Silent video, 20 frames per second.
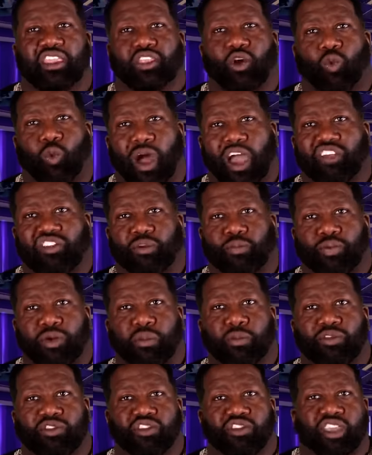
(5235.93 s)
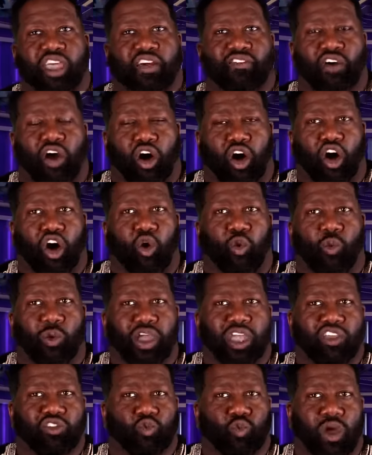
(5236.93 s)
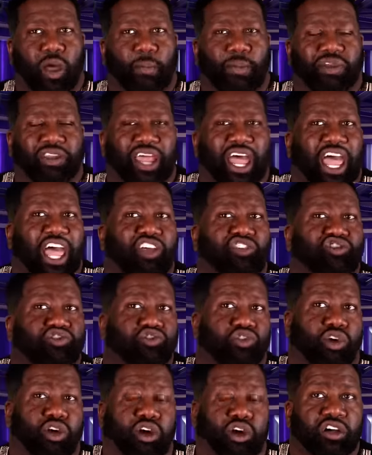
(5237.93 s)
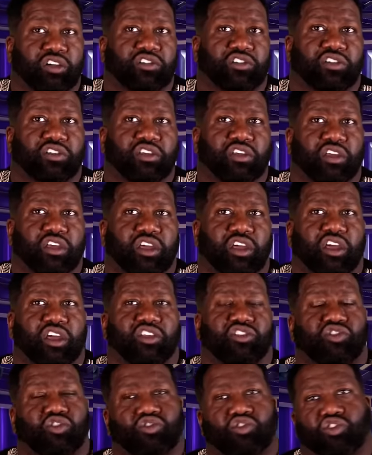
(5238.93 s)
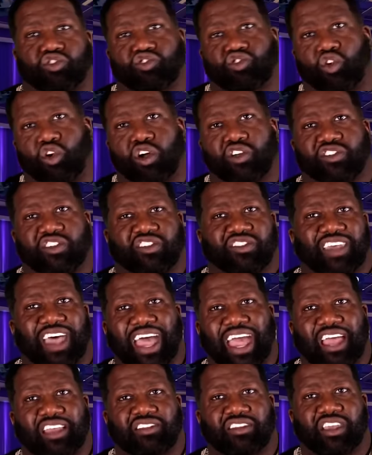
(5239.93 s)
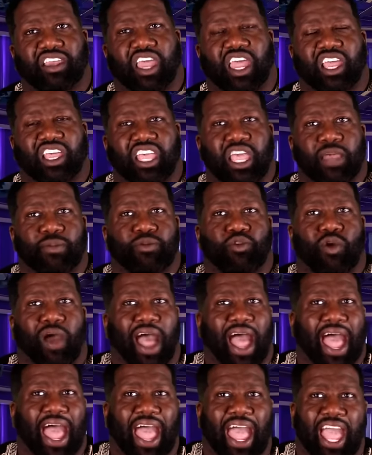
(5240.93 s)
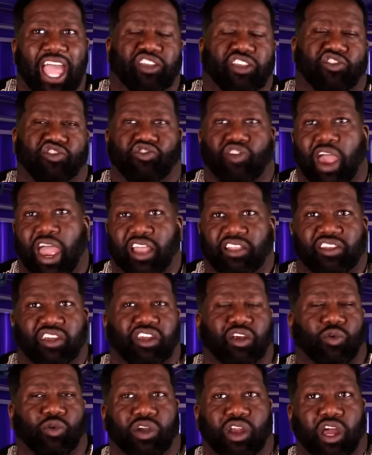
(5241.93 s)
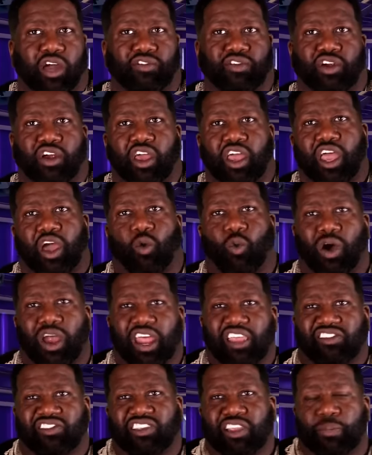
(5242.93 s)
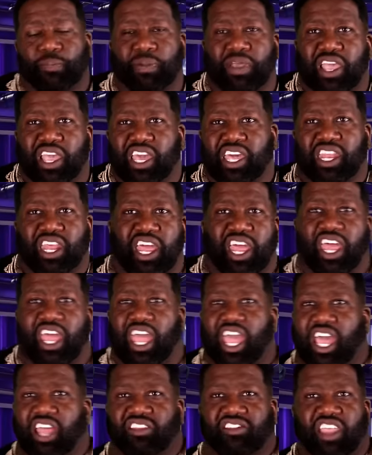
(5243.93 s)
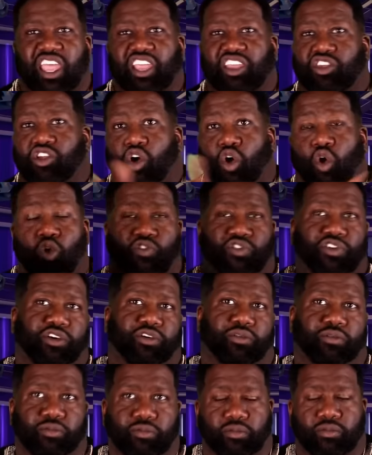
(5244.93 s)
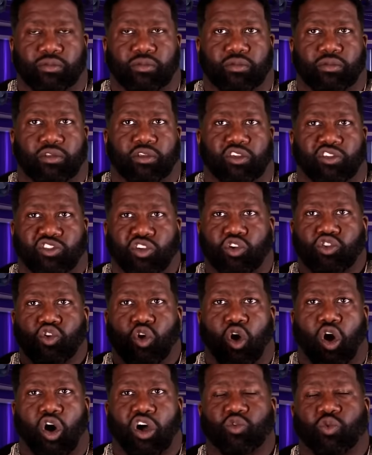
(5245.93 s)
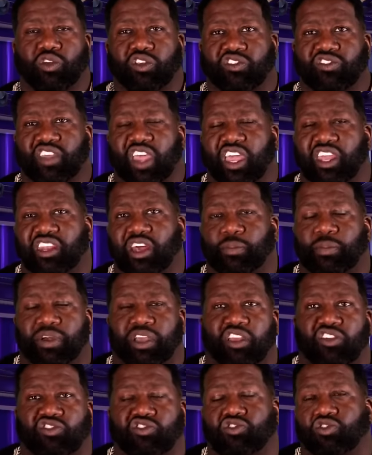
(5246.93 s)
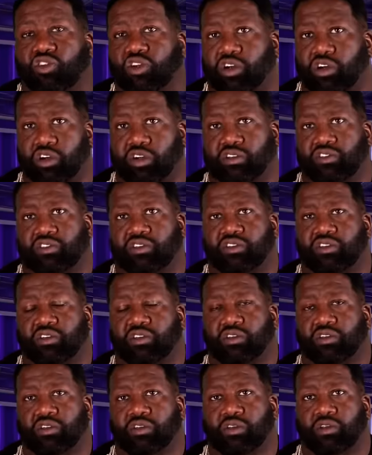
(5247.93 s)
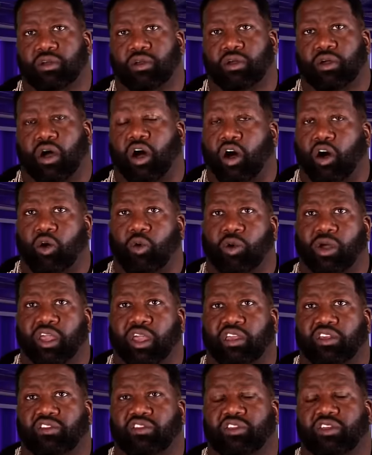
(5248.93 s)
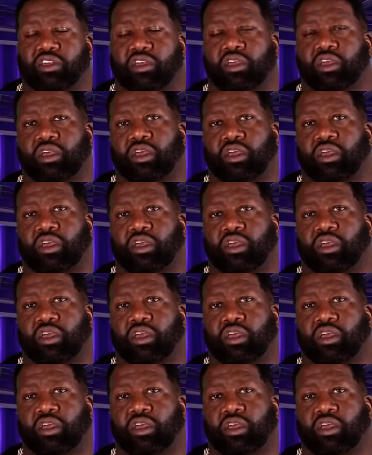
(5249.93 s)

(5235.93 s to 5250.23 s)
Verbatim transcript: the white supremacists have always weaponized drugs to destroy society and keep you high and distracted and whatever while they slip in and take you over. So you always want to stand up against drugs. Always.